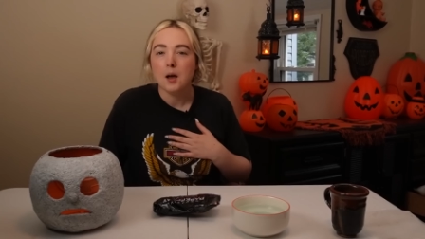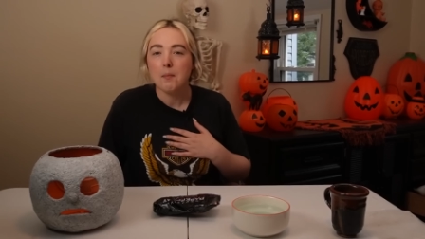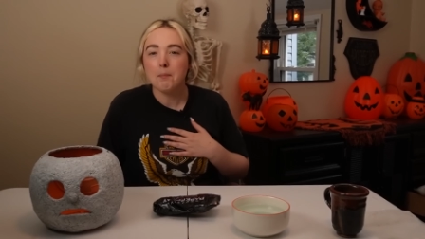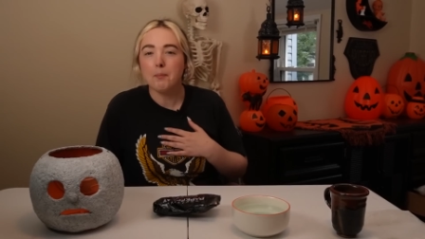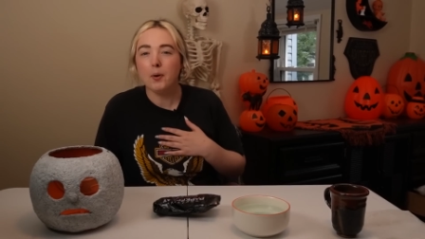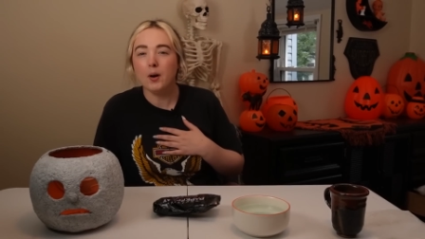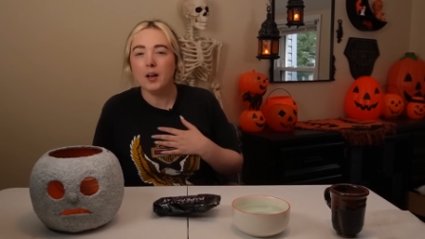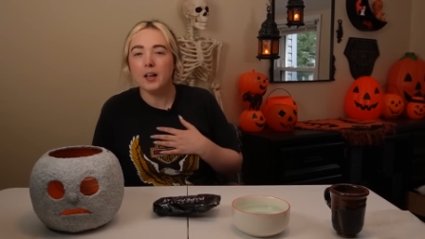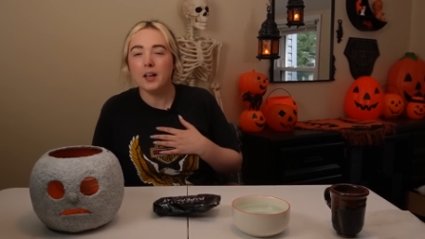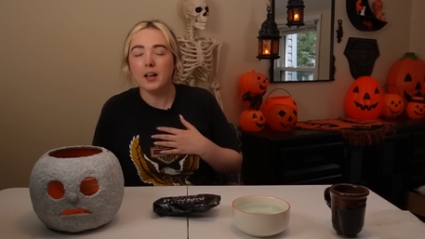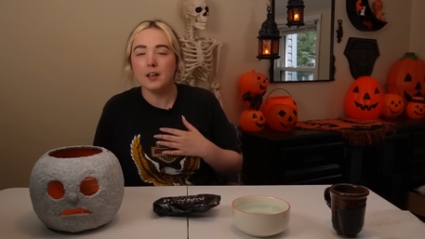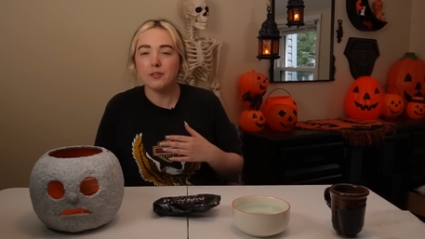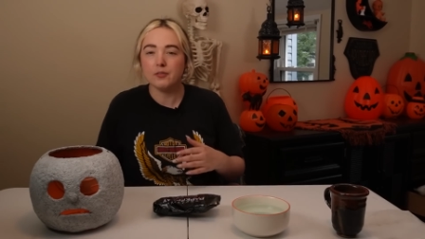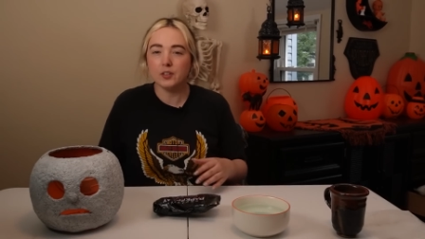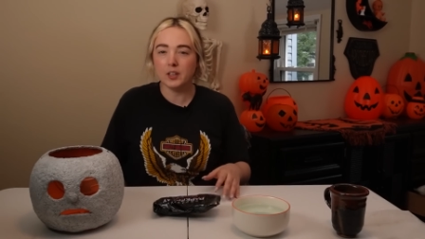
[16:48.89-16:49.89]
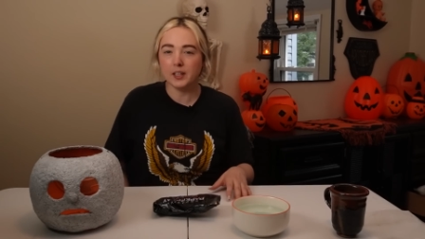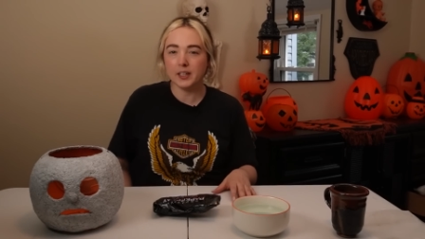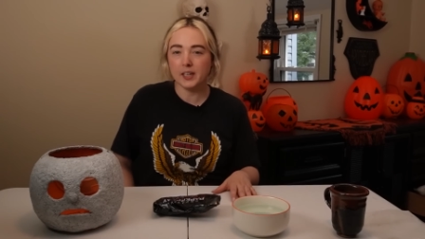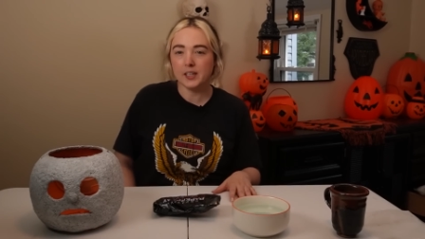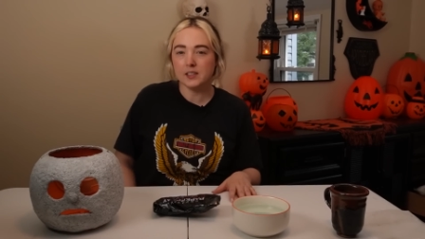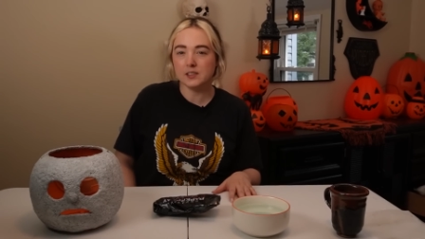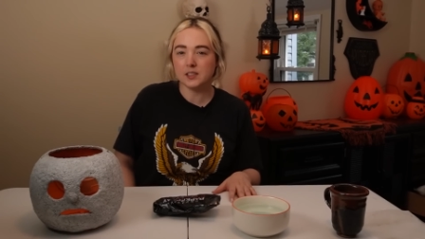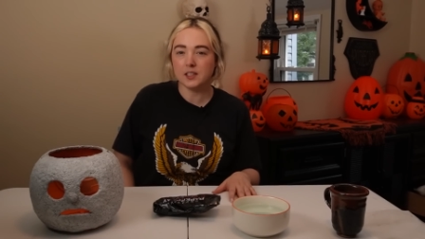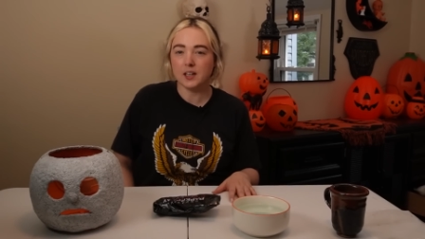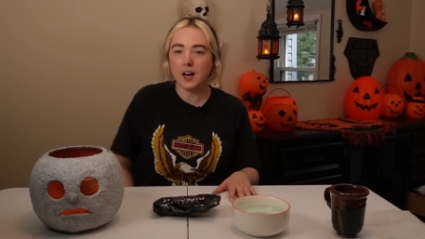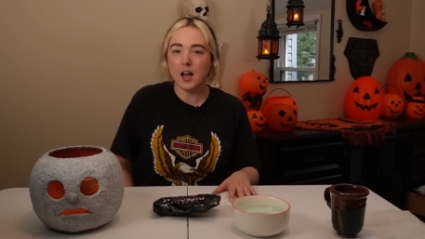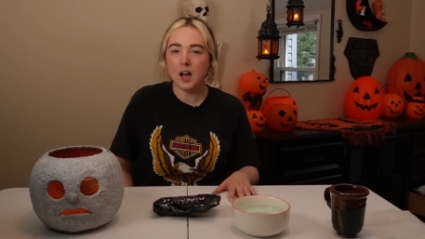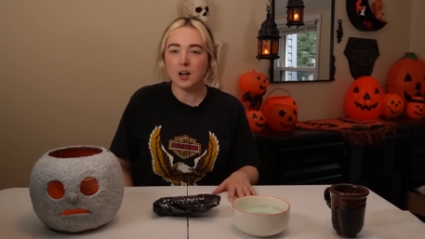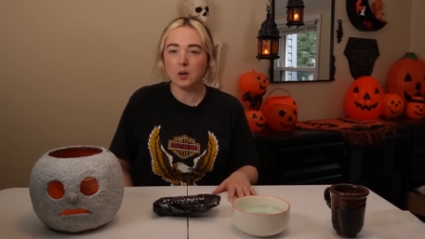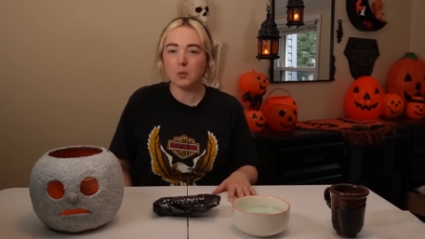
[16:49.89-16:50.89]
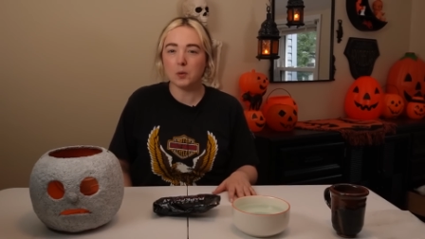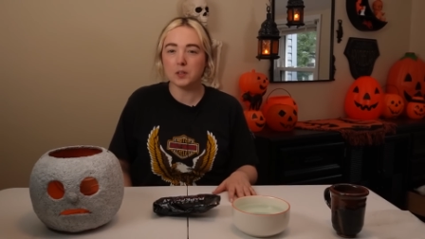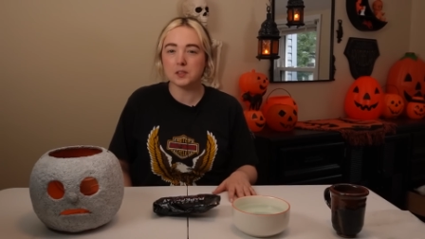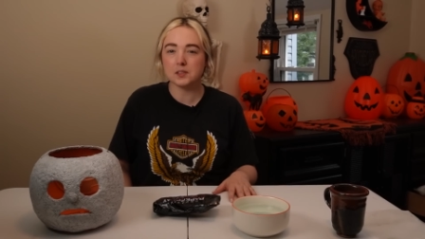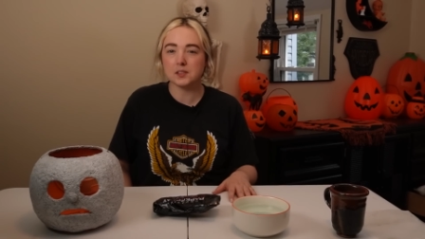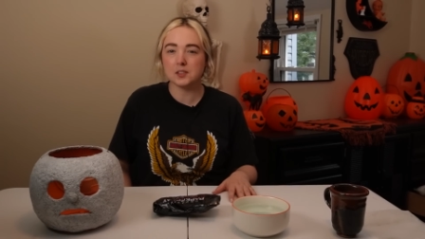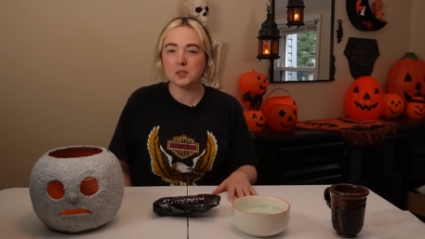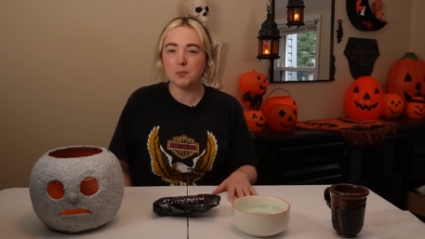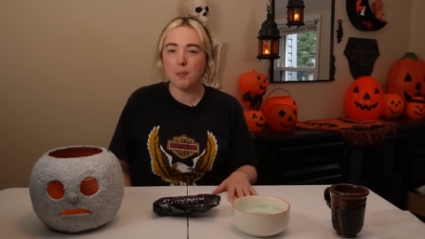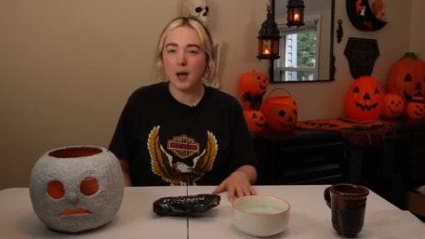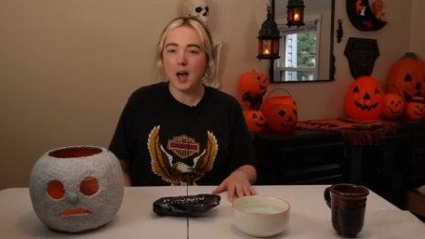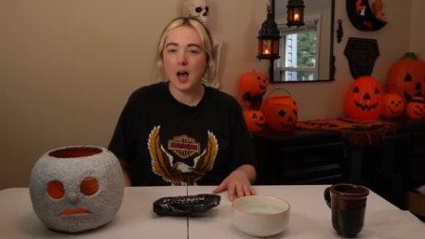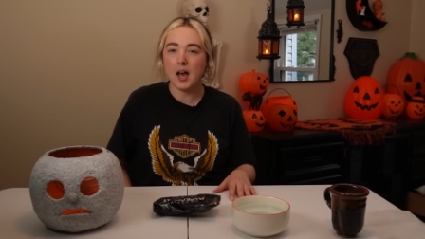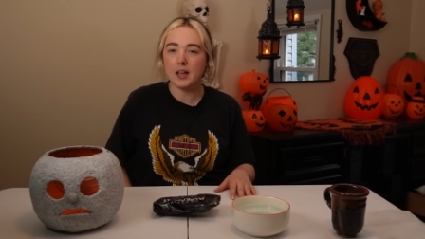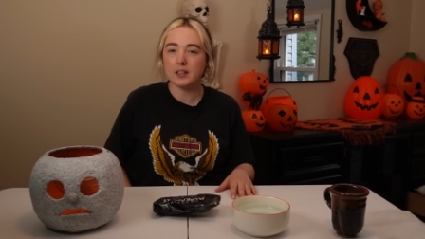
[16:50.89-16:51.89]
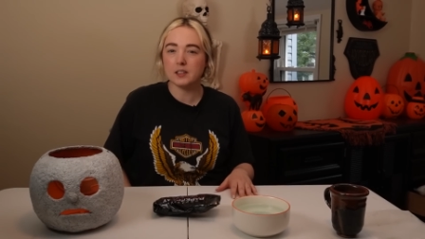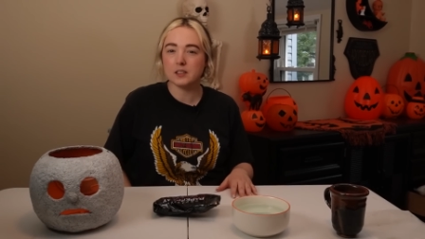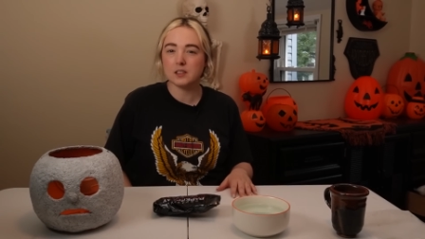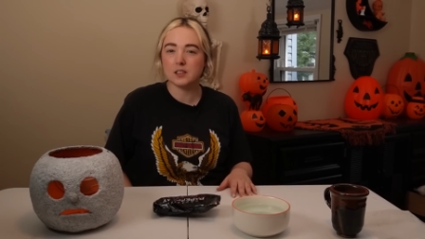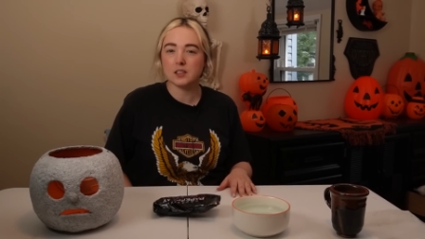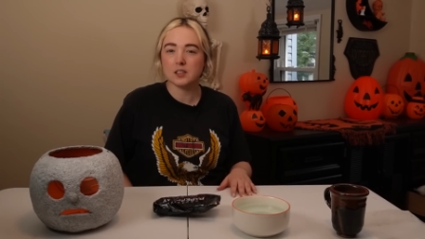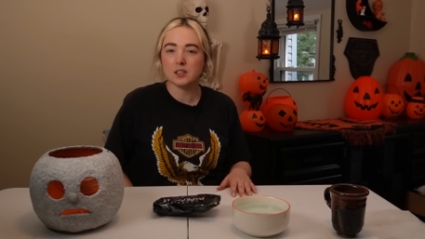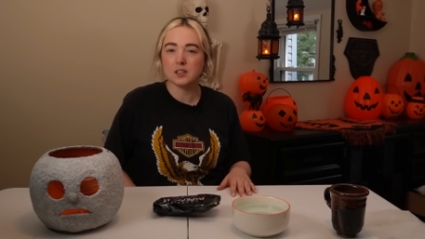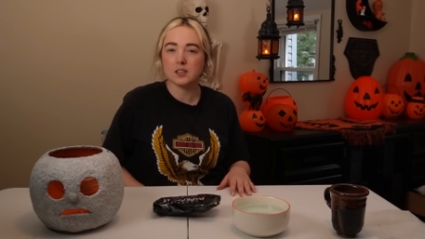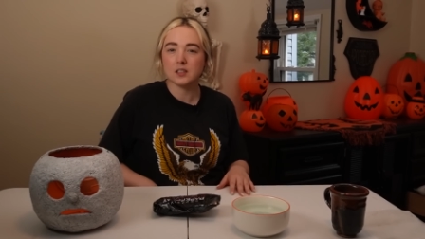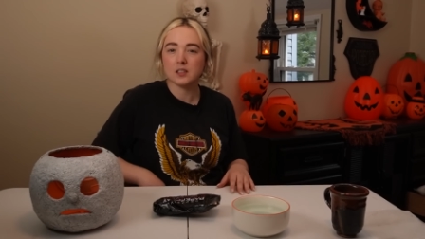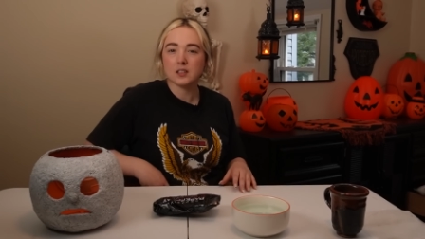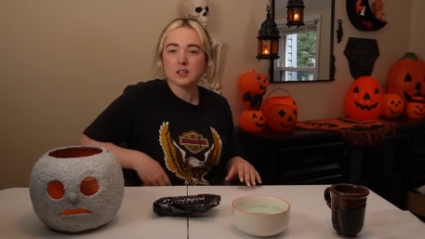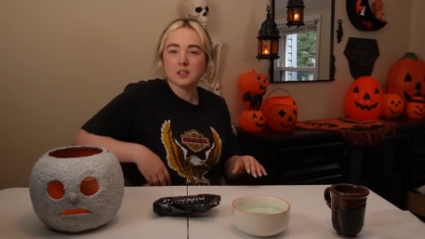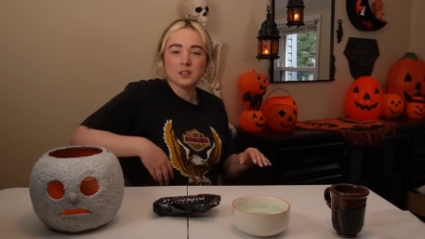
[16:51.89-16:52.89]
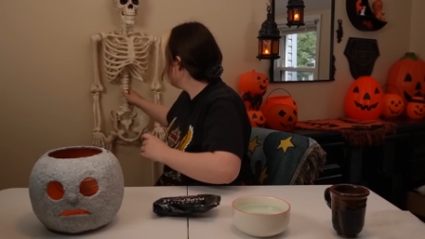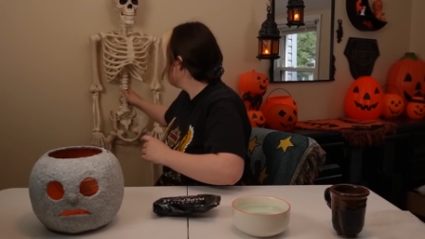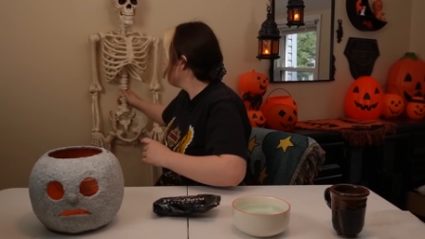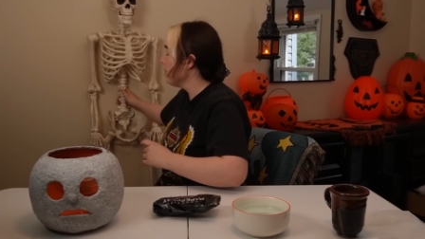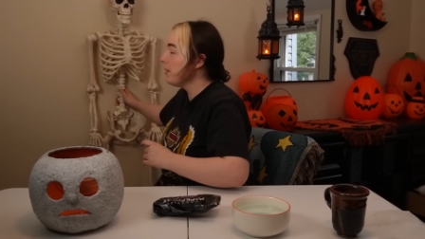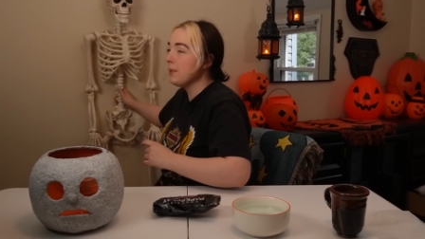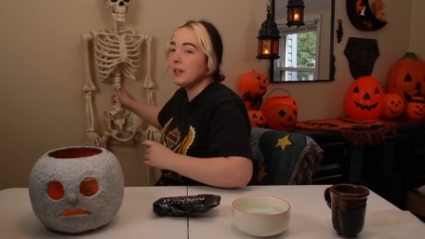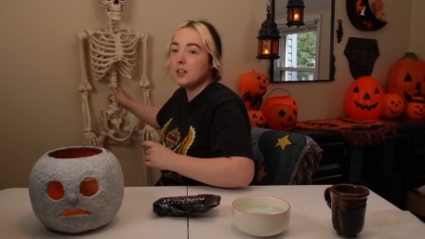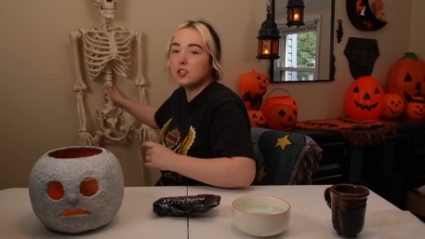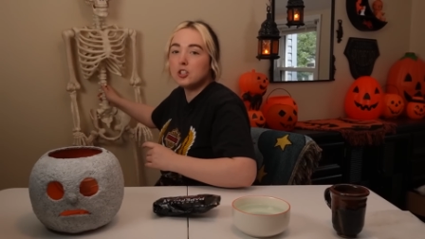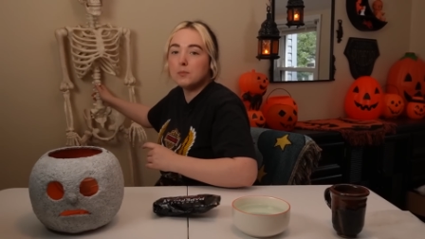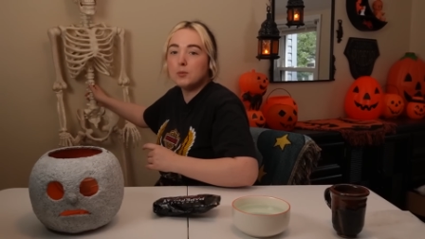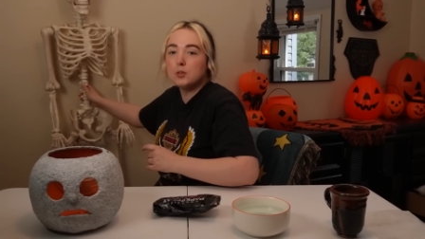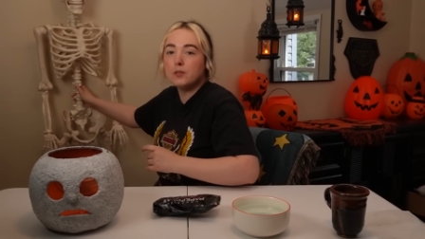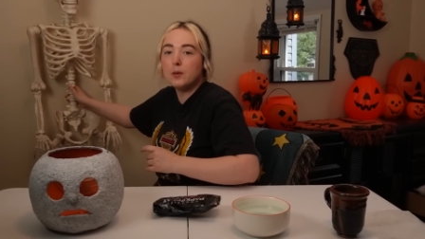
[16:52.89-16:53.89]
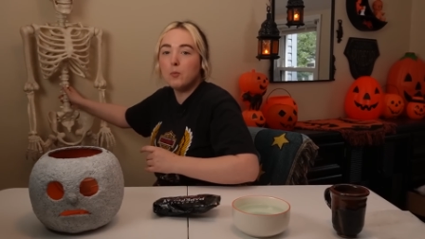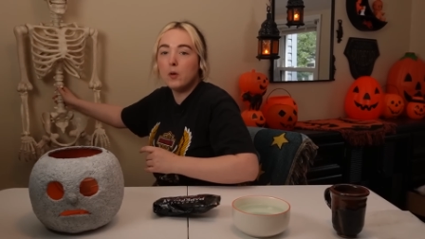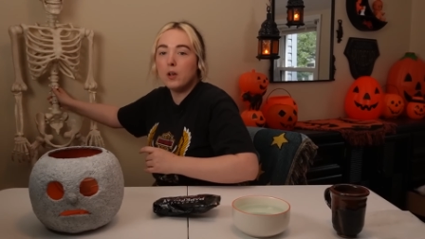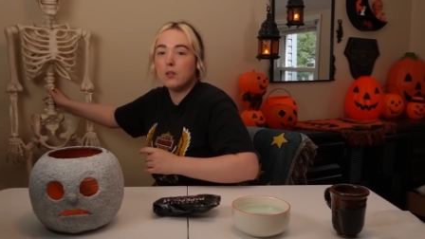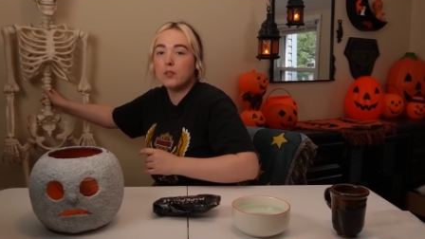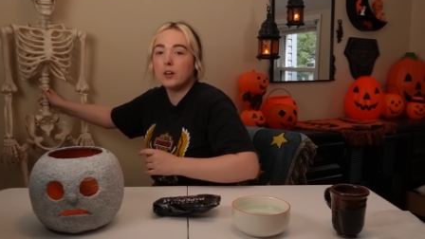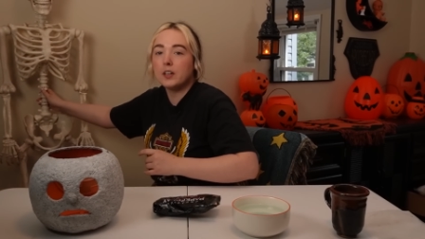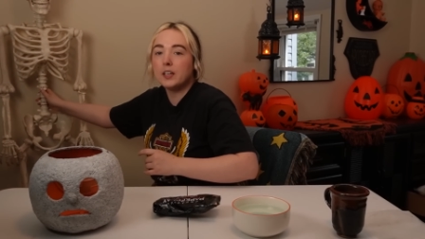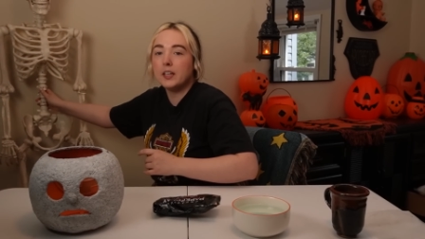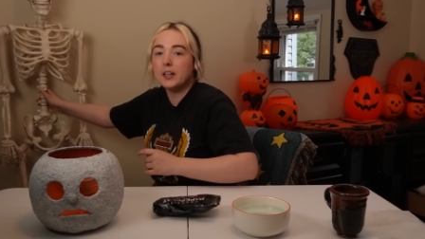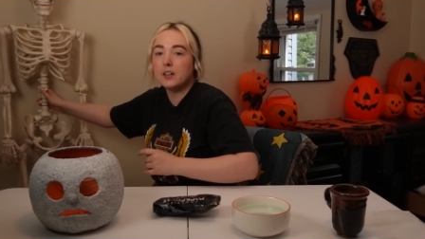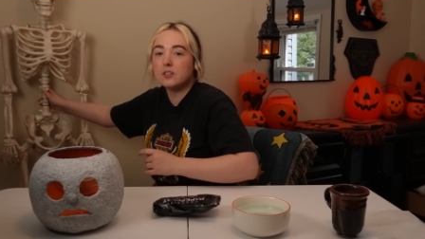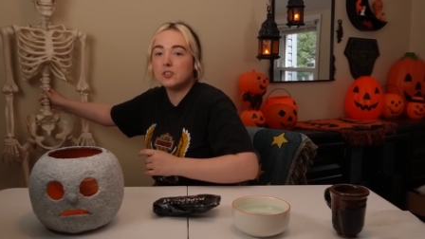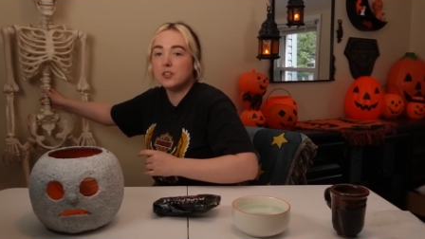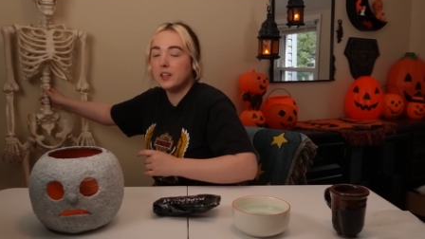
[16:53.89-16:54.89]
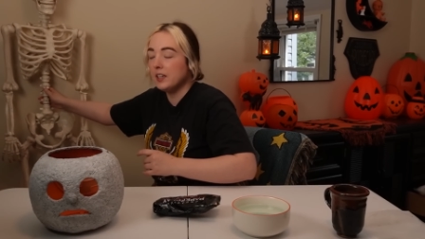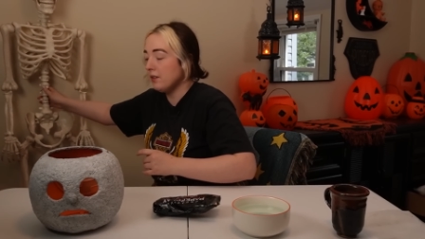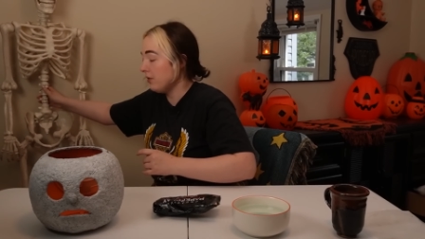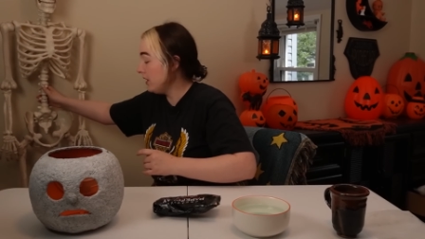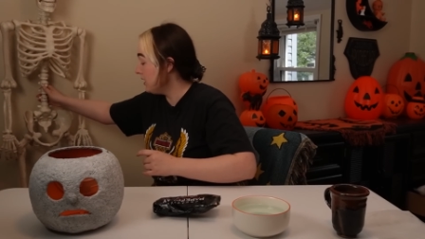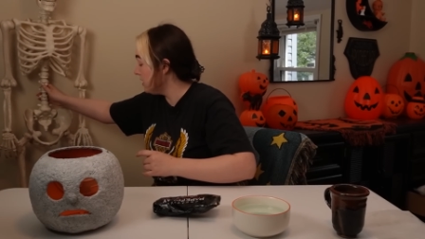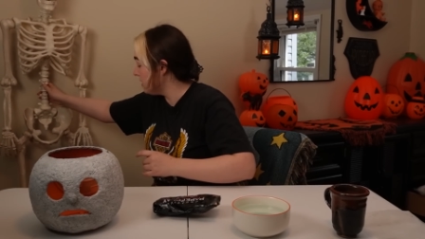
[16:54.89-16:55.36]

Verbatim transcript: but I feel like he's in an awkward spot. Maybe I should move him way over here so that if he